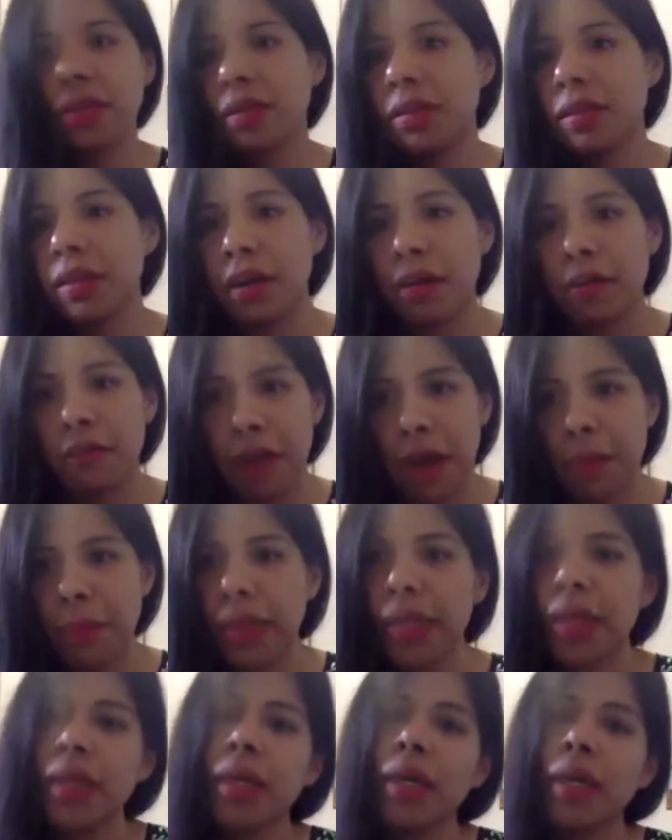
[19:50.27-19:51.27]
their
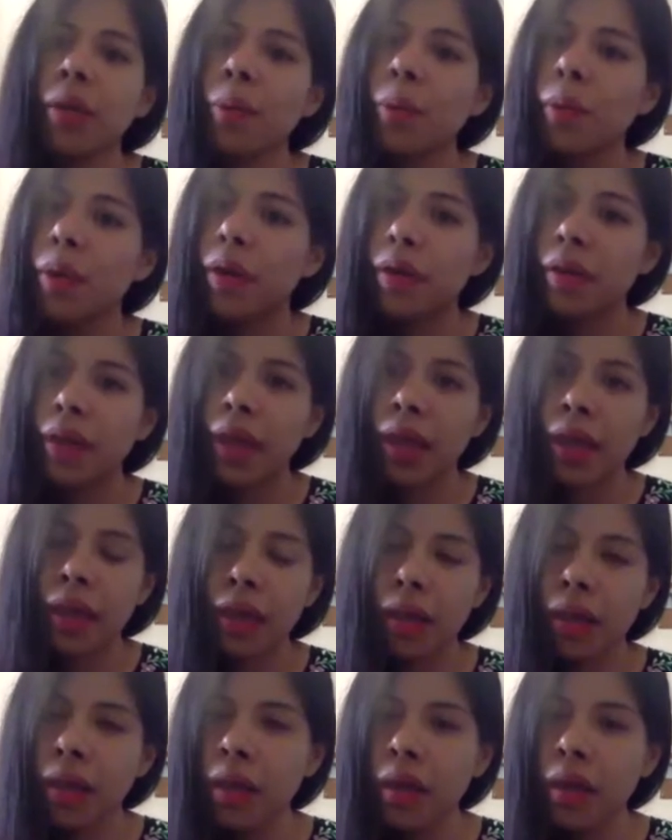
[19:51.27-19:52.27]
family, where they